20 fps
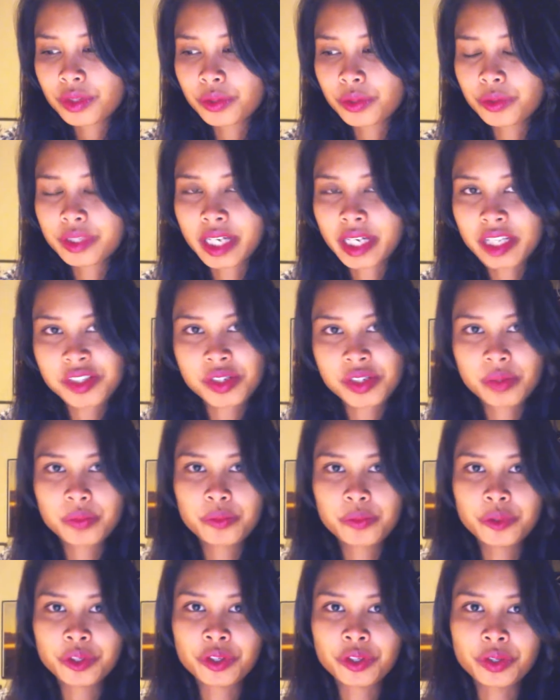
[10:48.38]
to catch
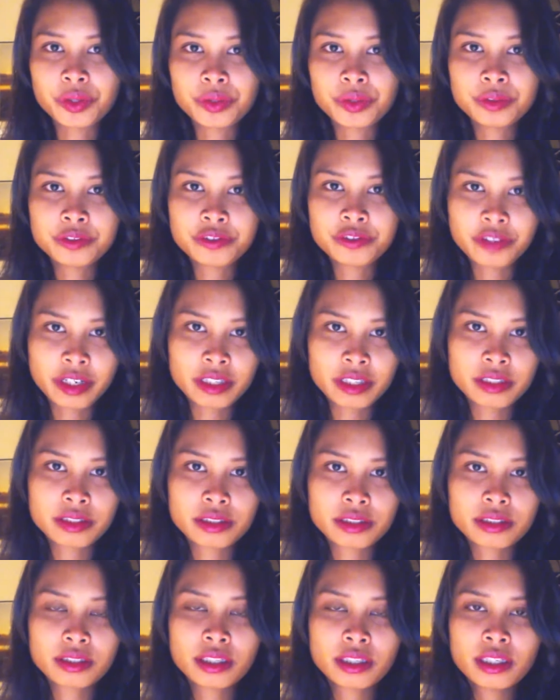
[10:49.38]
up with your old
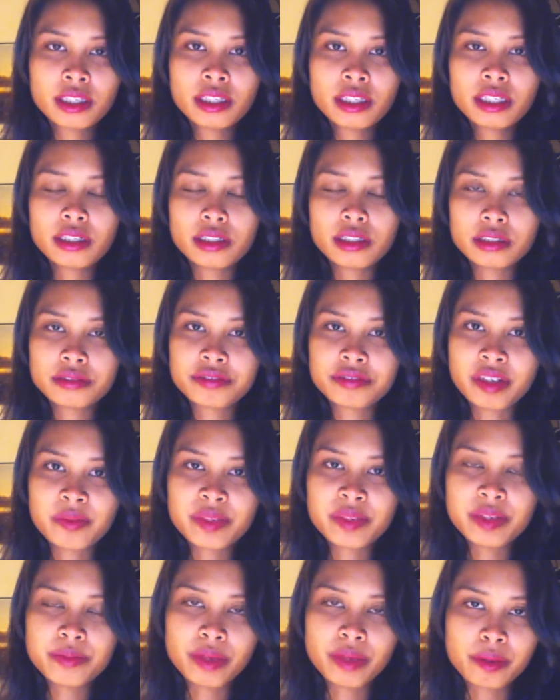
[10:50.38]
friends,
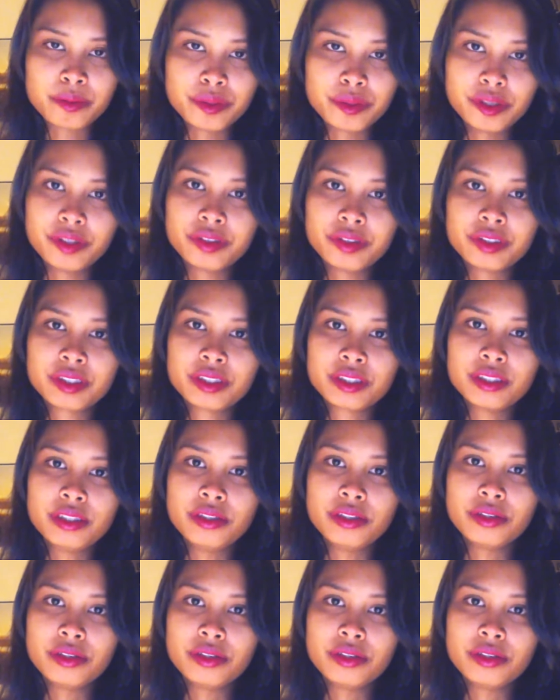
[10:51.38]
family members.